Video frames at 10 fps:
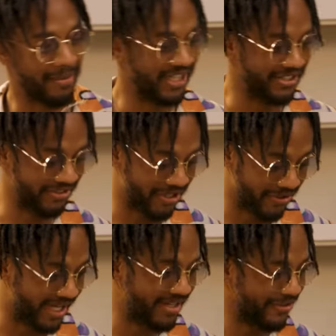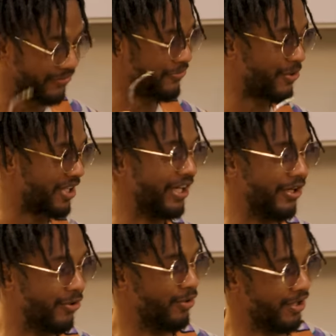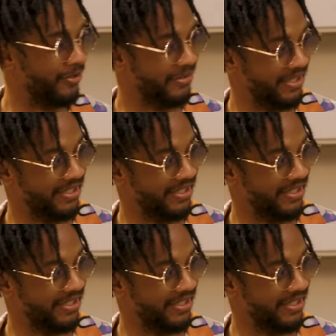I'm gonna let you know now. The fork ain't gonna work on